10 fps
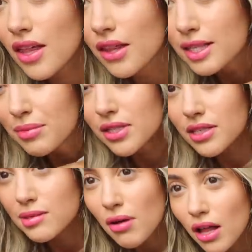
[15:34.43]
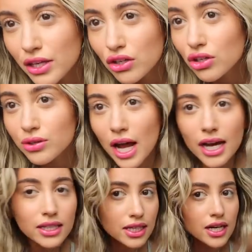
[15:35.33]
this Princess Polly crew
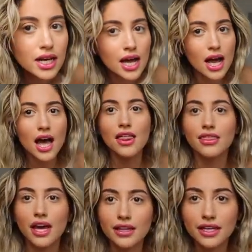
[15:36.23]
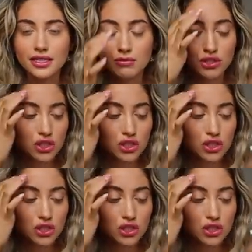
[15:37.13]
neck and then like some